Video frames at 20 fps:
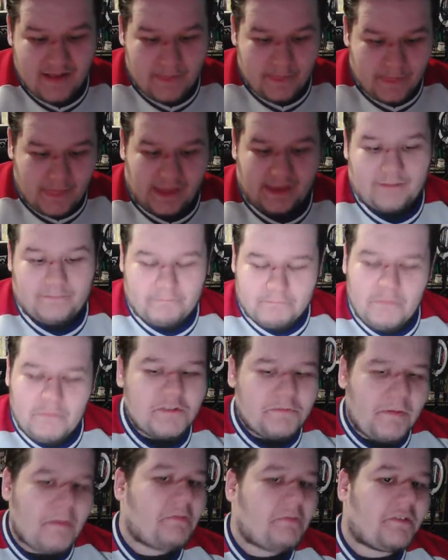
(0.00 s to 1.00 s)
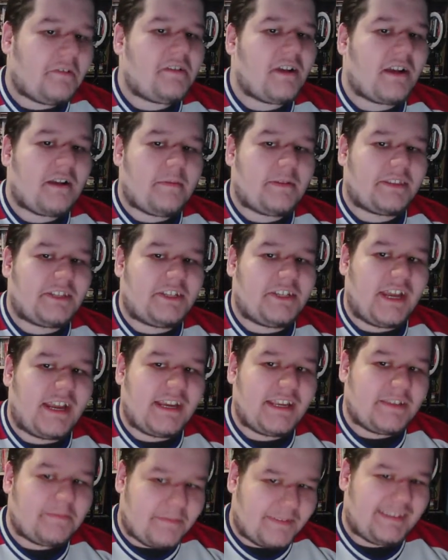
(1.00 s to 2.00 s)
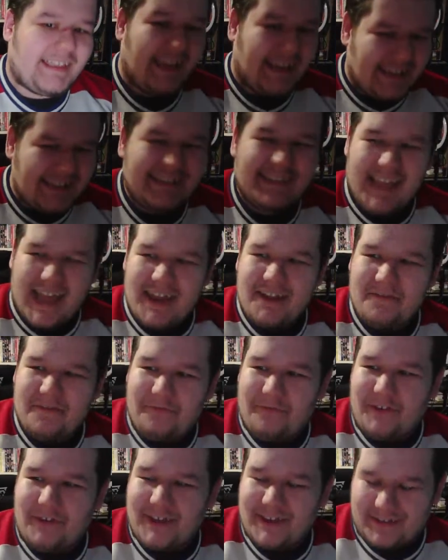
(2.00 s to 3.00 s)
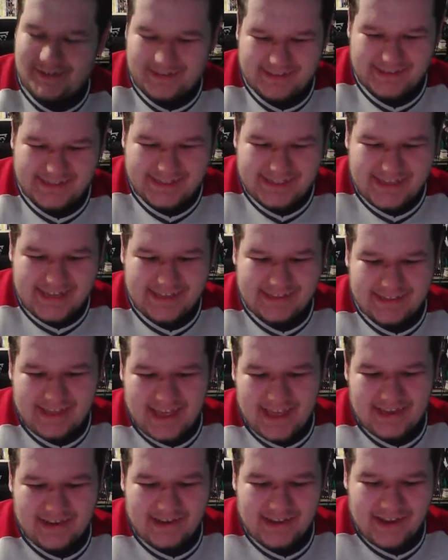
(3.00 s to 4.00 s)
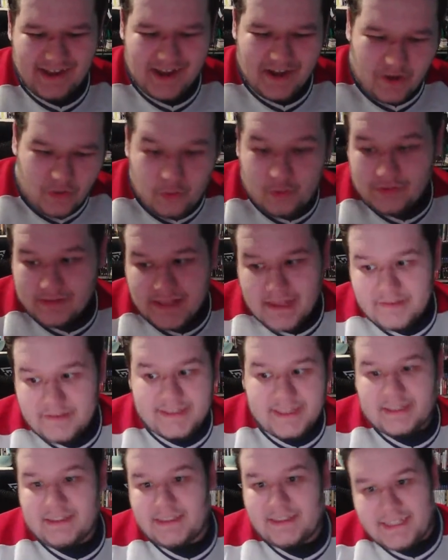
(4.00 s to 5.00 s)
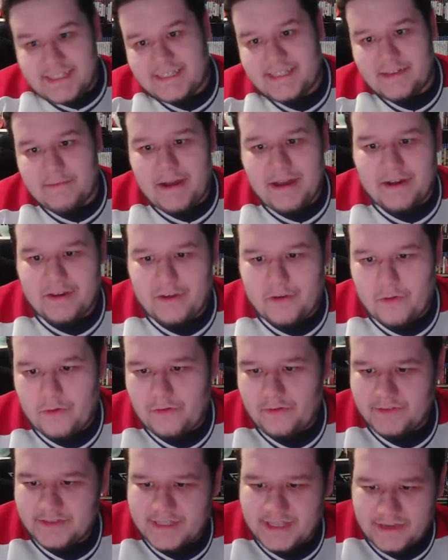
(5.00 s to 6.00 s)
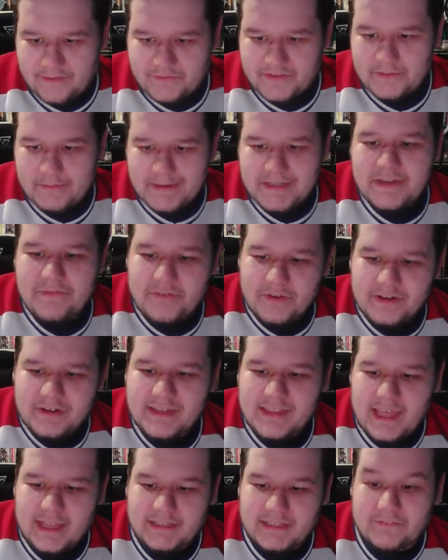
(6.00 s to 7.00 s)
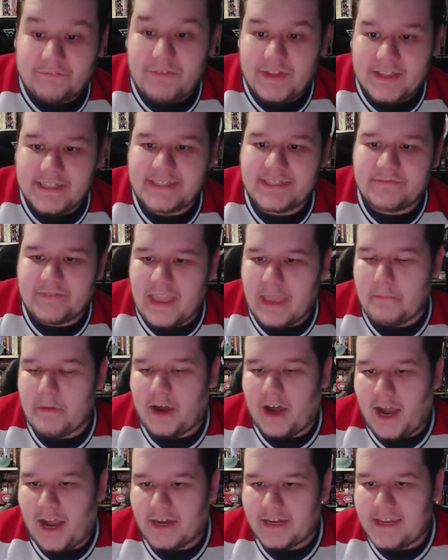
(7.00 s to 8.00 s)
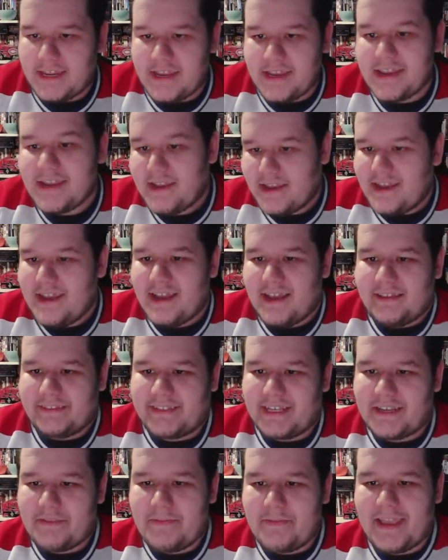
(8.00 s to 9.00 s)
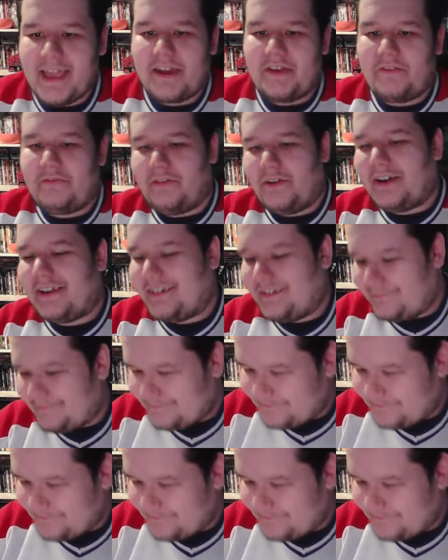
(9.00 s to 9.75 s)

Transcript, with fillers: Like, most people don't talk about the Jennings, but that is kind of fun, seeing that who allows the least amount of goals. Like, especially if you're into that defensive game of hockey, that can be kind of fun.